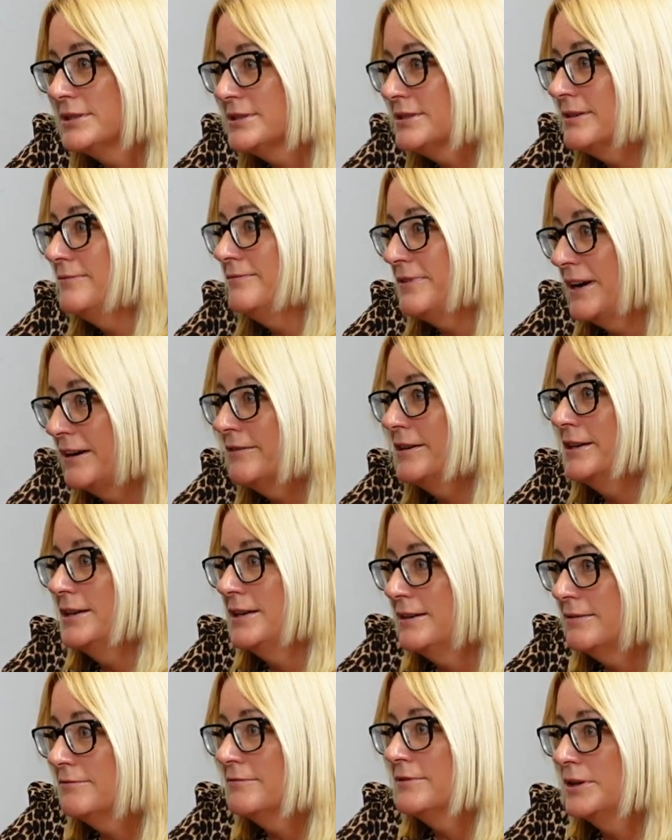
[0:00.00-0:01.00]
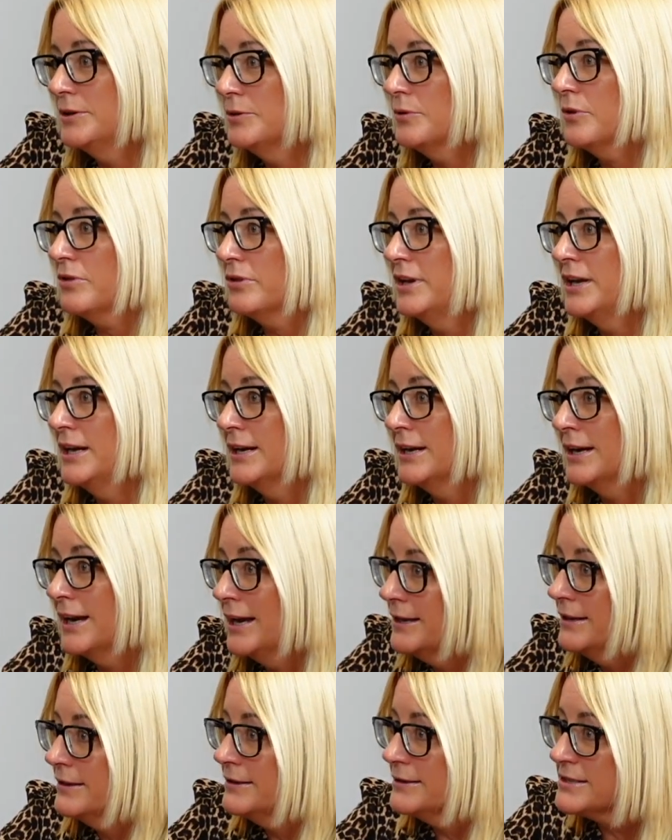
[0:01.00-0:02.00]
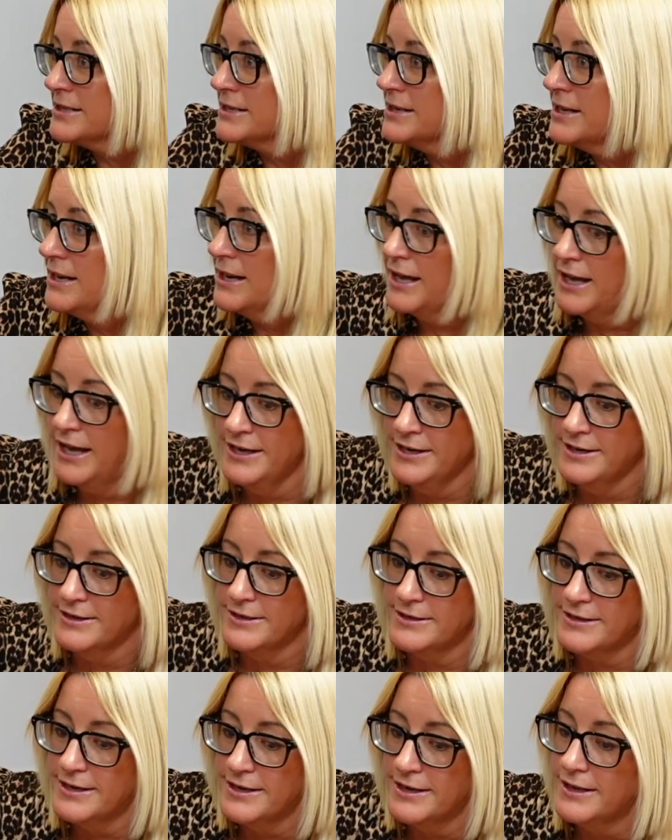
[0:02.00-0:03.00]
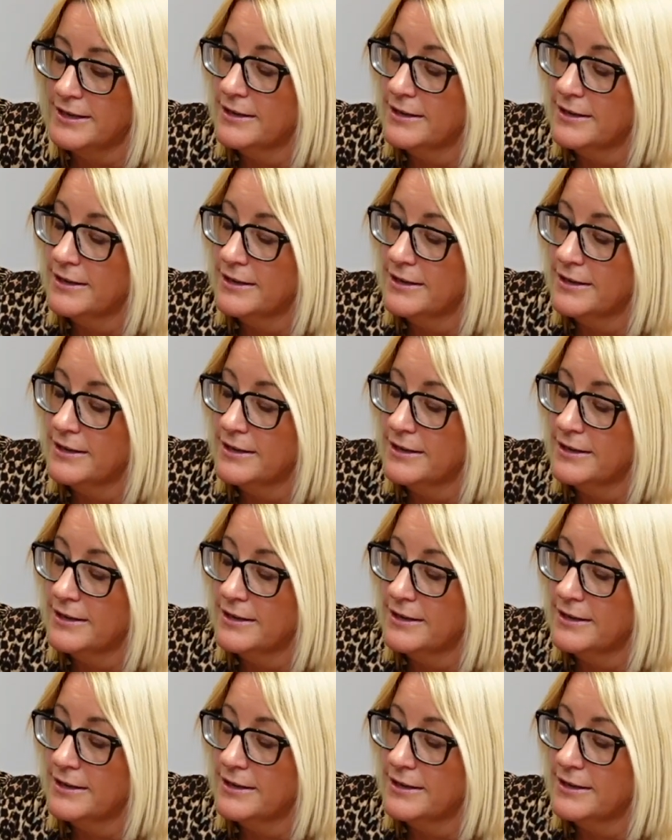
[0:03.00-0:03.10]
is a very real thing, and